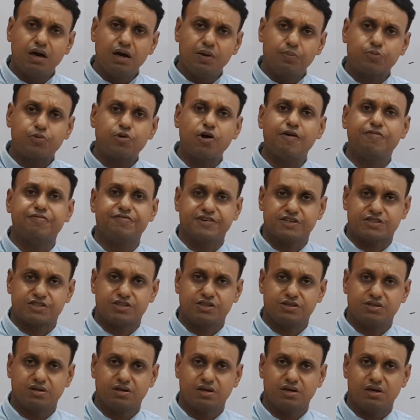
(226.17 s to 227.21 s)

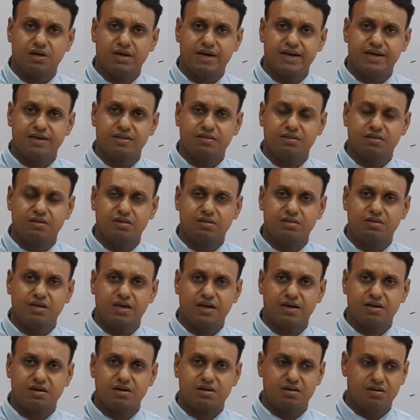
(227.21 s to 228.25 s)
profit, and
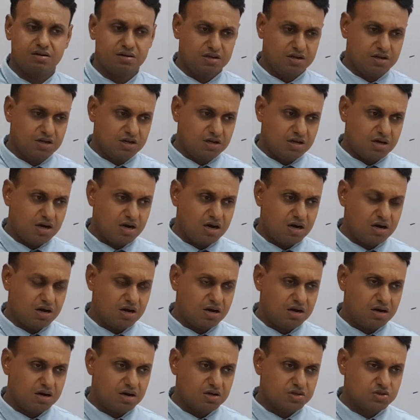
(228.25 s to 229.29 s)
their
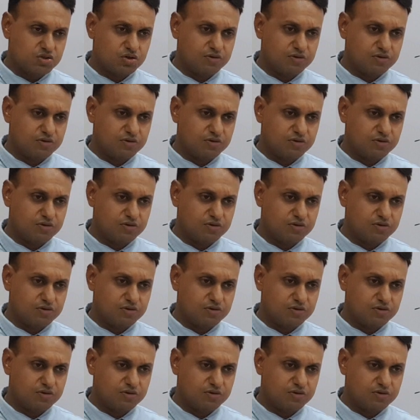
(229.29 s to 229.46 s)
when